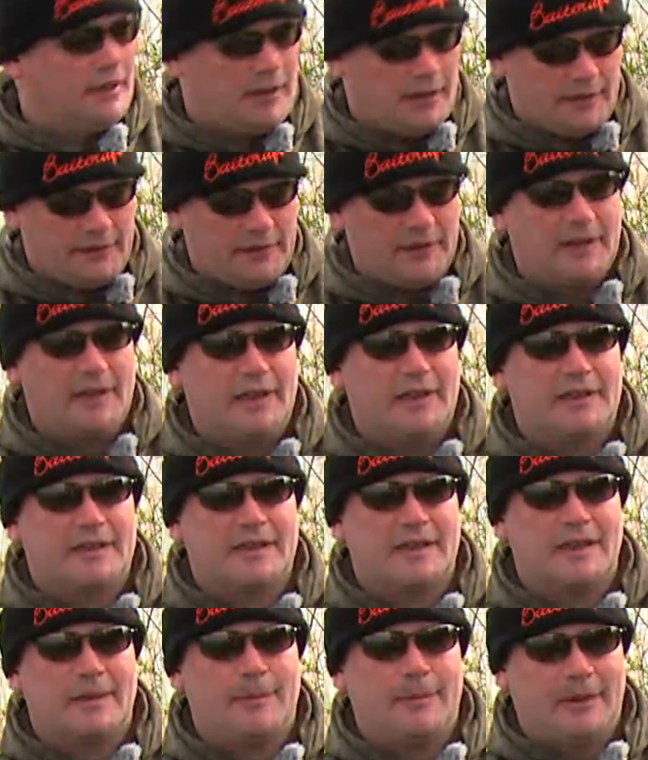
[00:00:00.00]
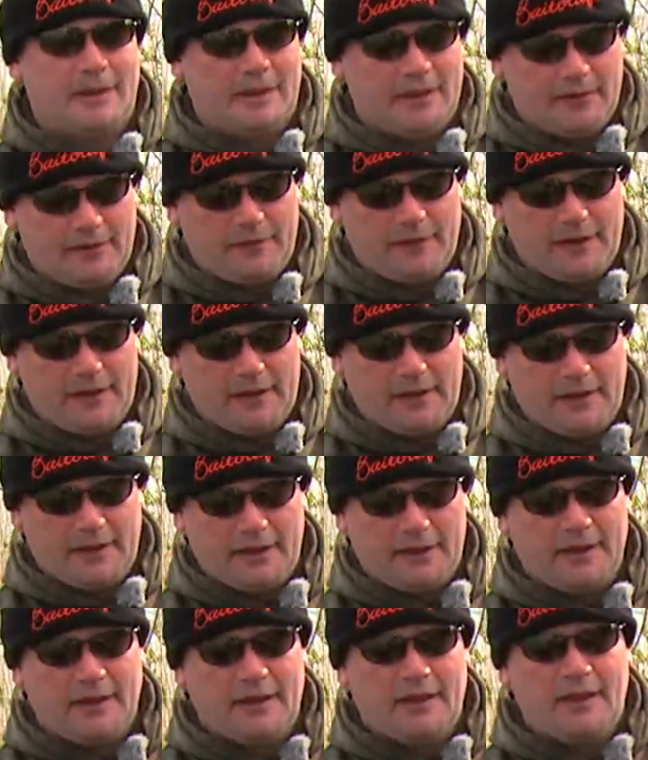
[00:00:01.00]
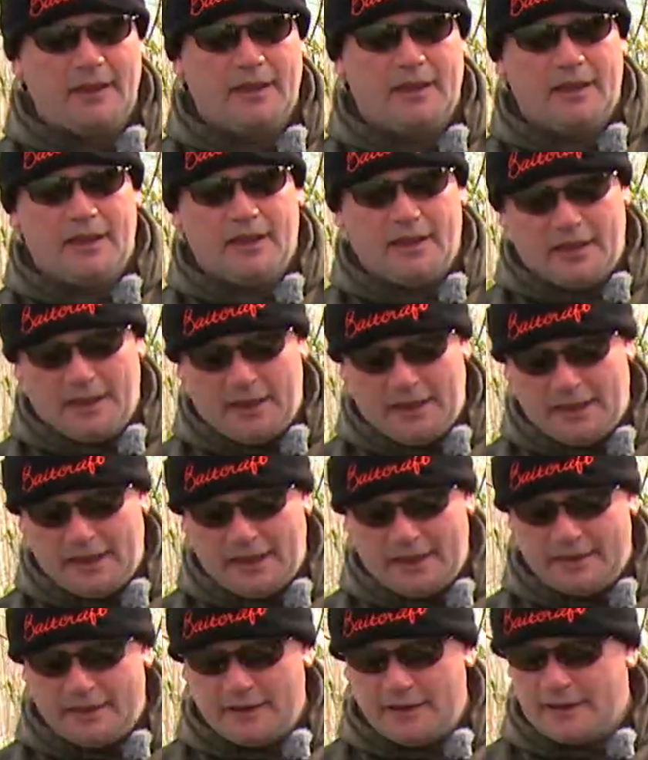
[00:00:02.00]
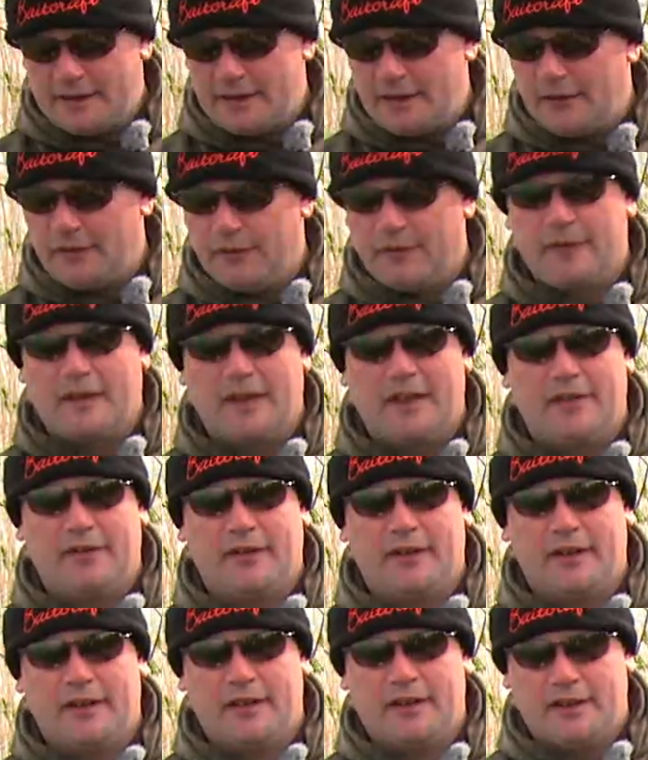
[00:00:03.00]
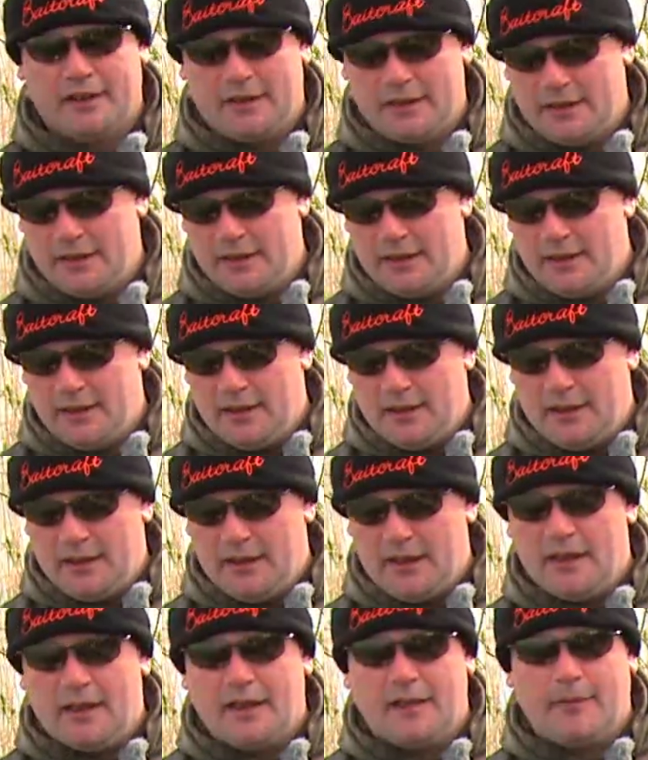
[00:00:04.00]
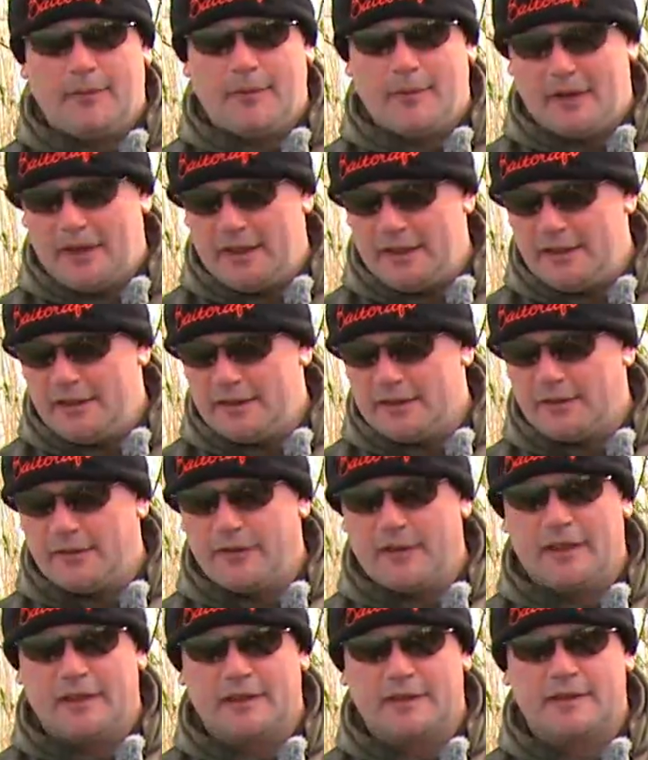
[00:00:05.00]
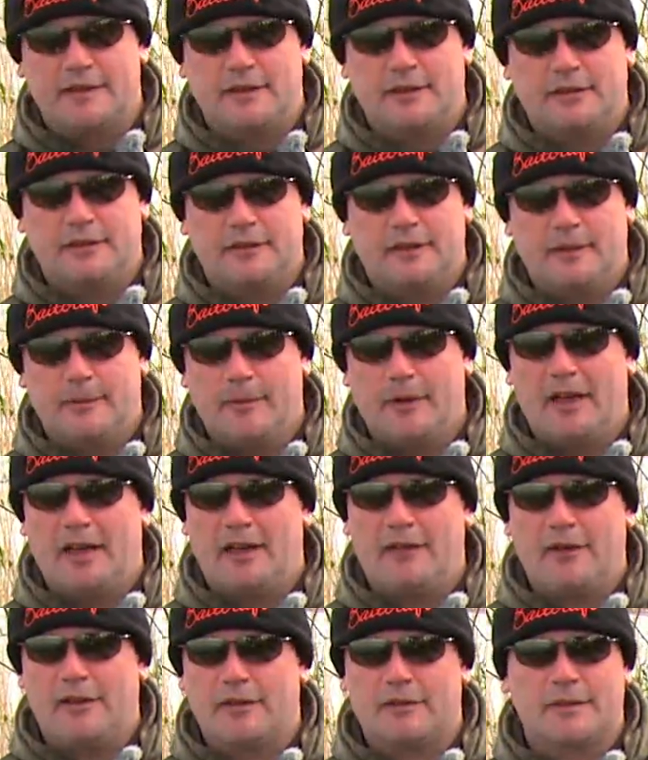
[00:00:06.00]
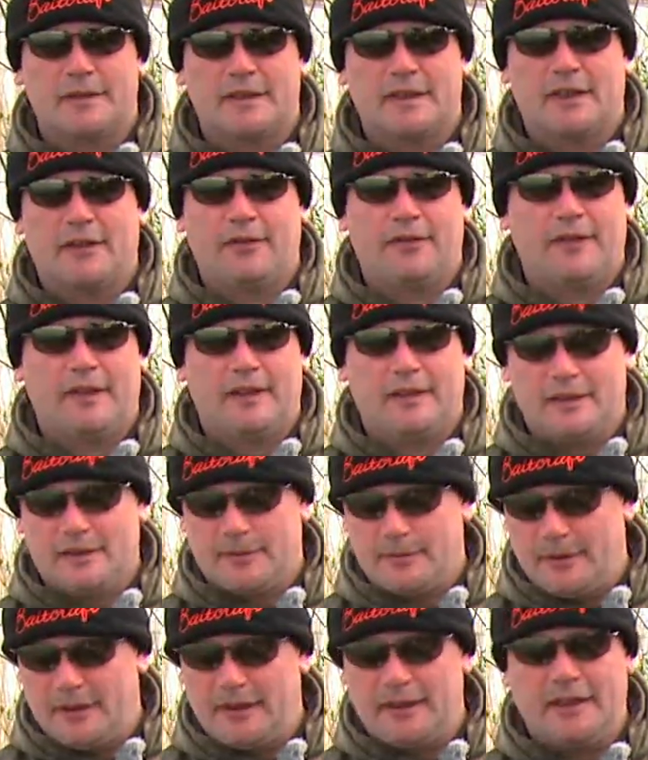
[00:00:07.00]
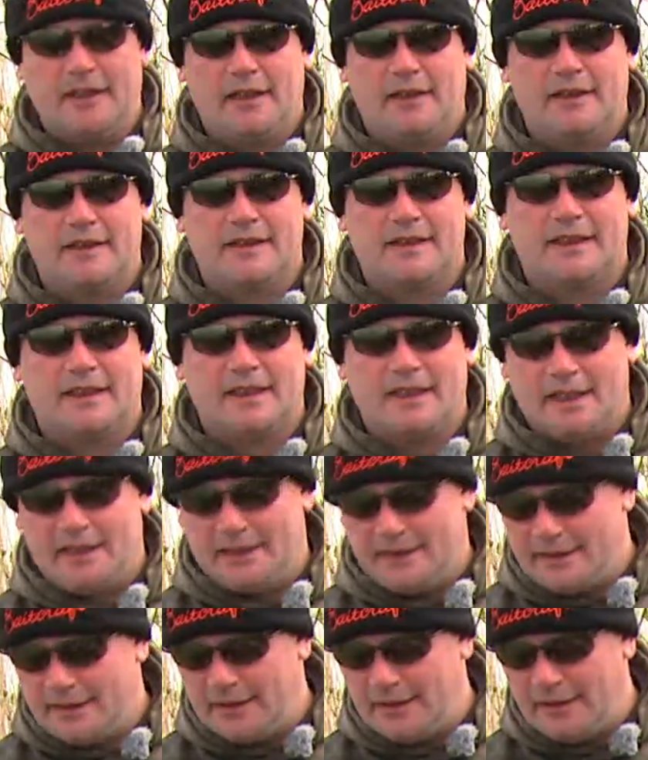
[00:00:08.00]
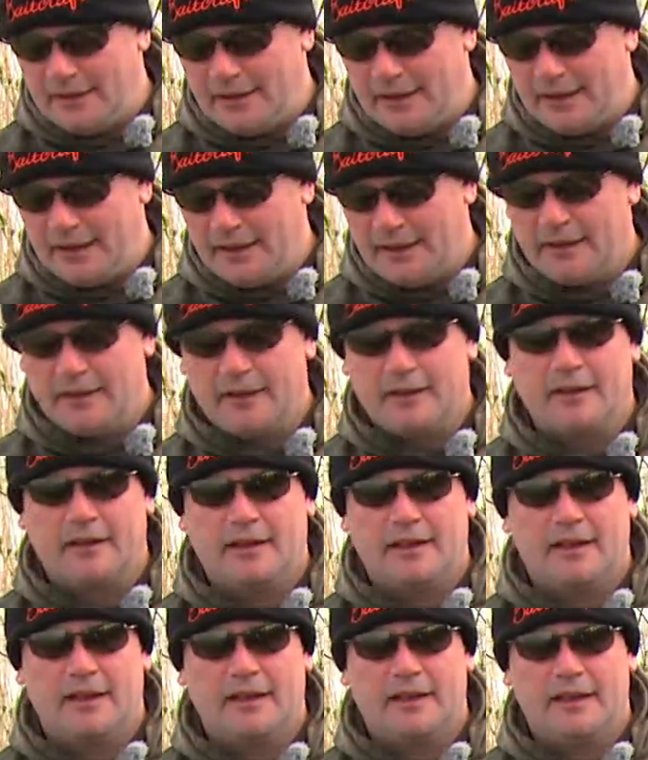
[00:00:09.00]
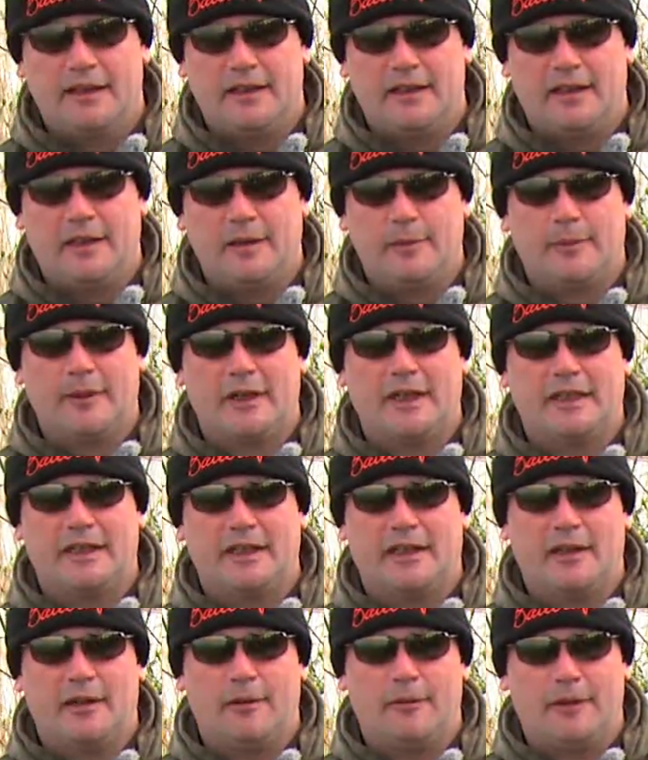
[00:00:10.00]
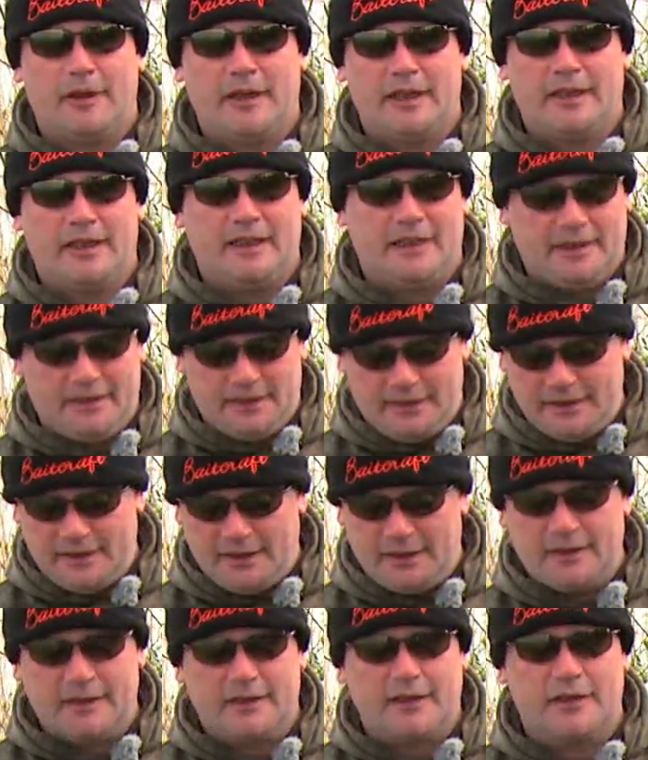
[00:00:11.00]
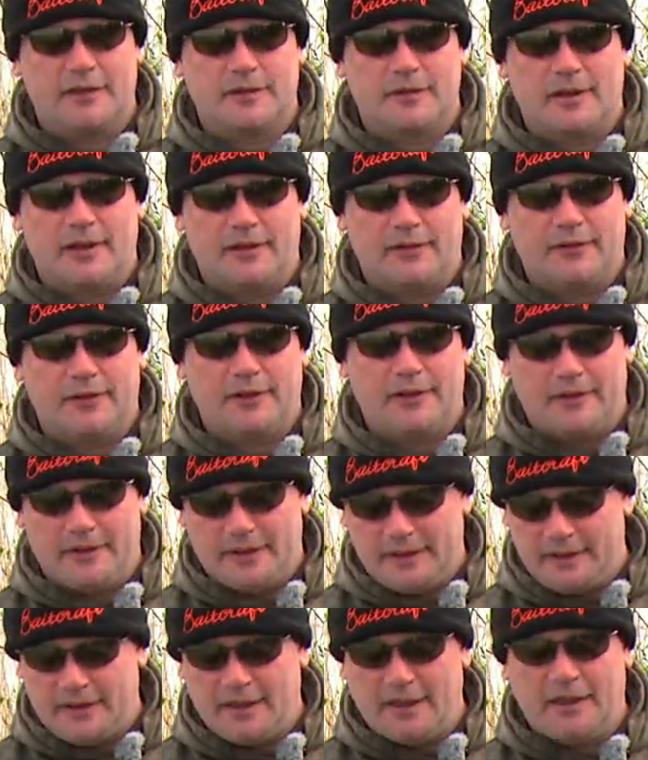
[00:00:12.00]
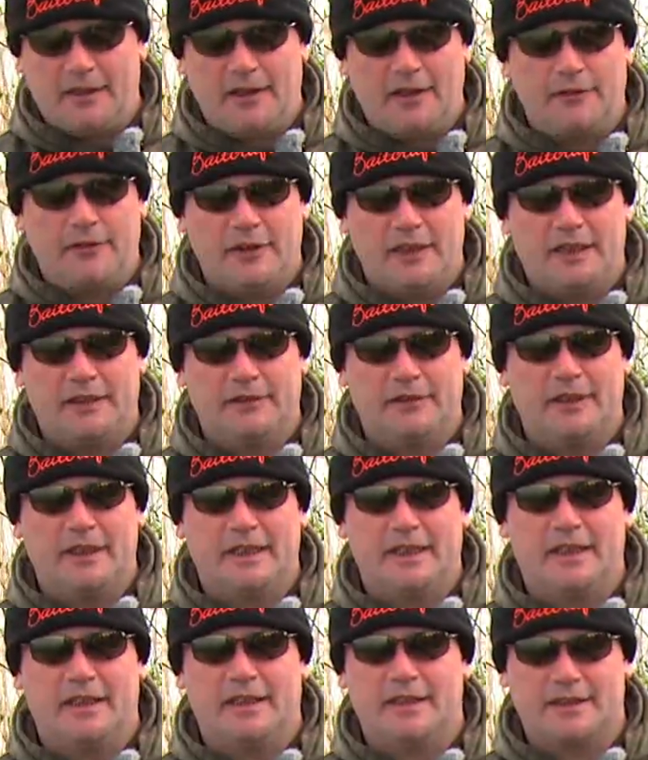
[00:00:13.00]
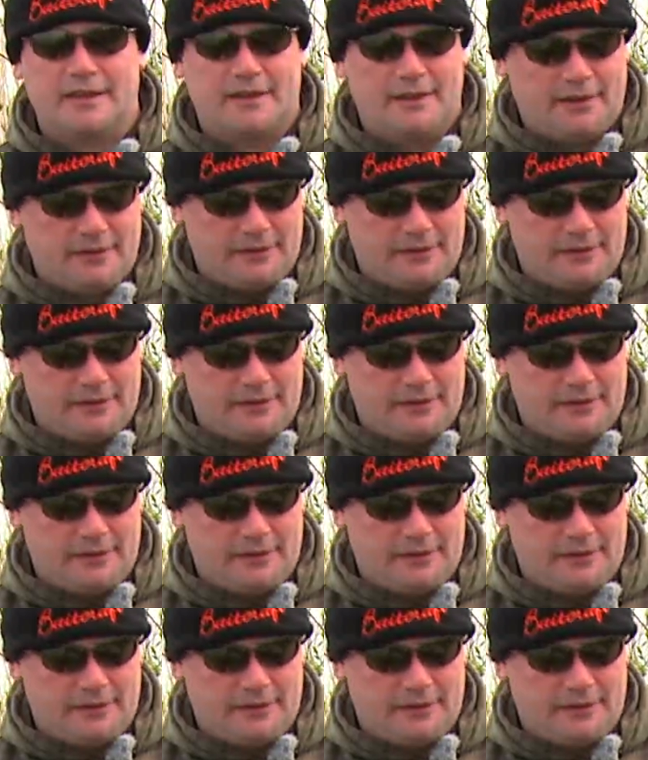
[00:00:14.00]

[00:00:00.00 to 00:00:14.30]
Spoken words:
of the line slipping in your finger. And again, do yourself a favour and use a finger stall. You might have ultra tough fingers, but you know, I said that until I had a braid cut on one, and it goes right through and really hurts, so